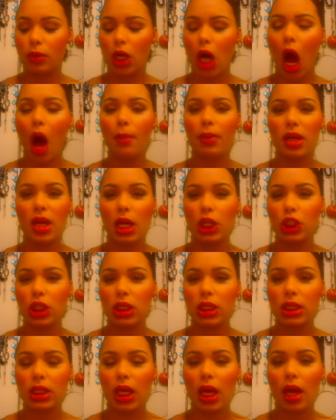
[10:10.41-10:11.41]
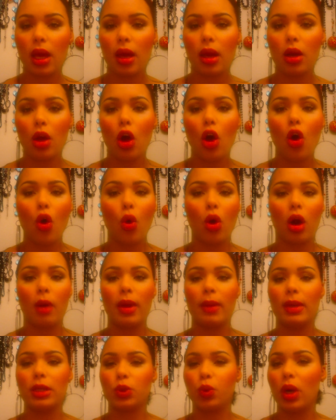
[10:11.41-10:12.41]
combination skin or
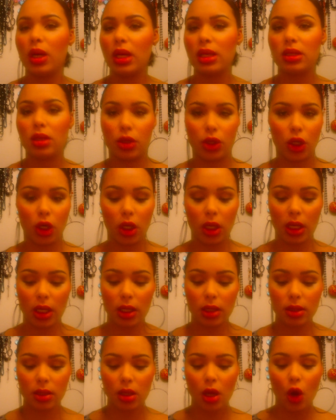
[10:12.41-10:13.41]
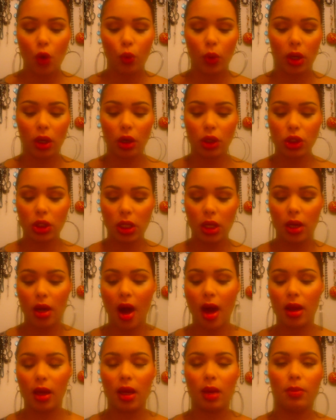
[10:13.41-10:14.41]
maybe 20s and 30s. Renergy
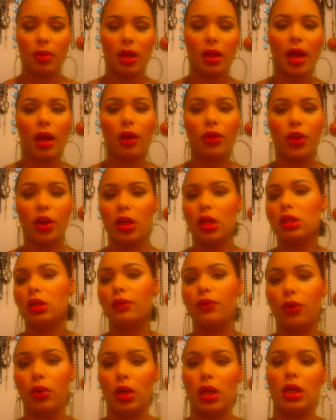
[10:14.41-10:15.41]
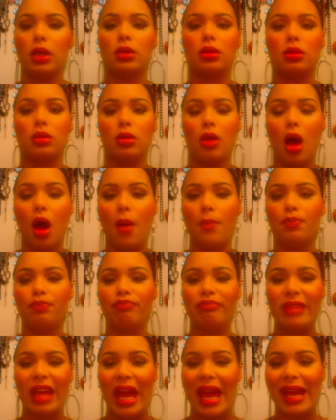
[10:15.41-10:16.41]
kind of can be like 30s and
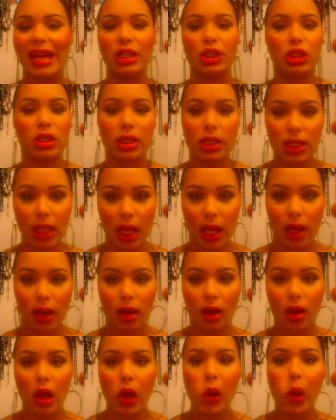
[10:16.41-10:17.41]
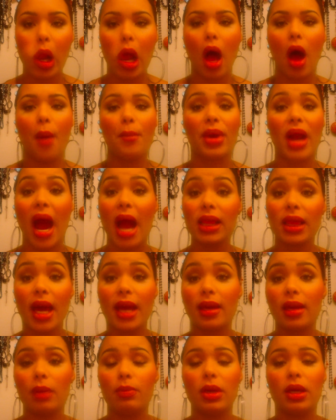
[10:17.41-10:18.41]
40s aged skin. But I
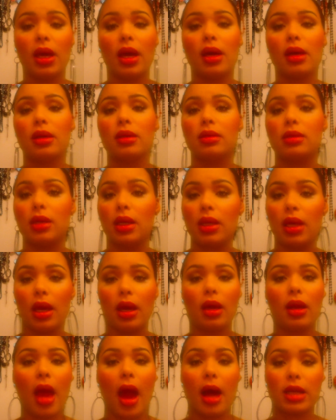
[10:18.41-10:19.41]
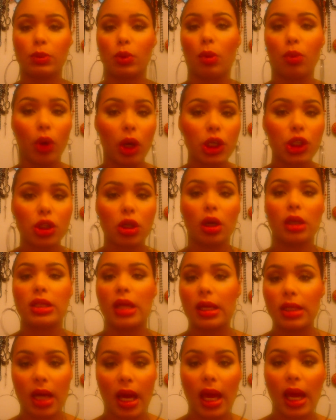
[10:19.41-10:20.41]
like it because, again, it has more moisture,
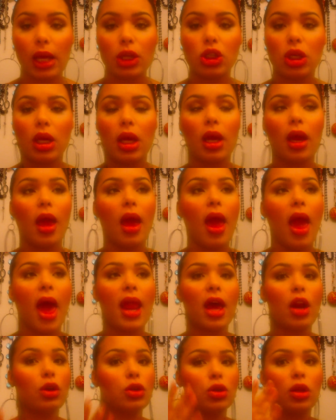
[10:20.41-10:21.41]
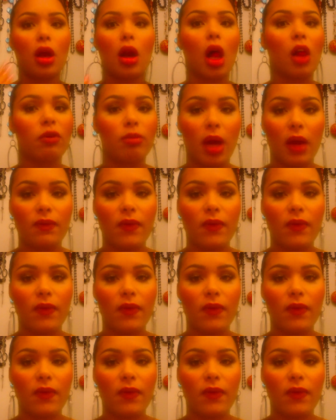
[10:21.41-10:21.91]
it's anti-aging, and I don't do that all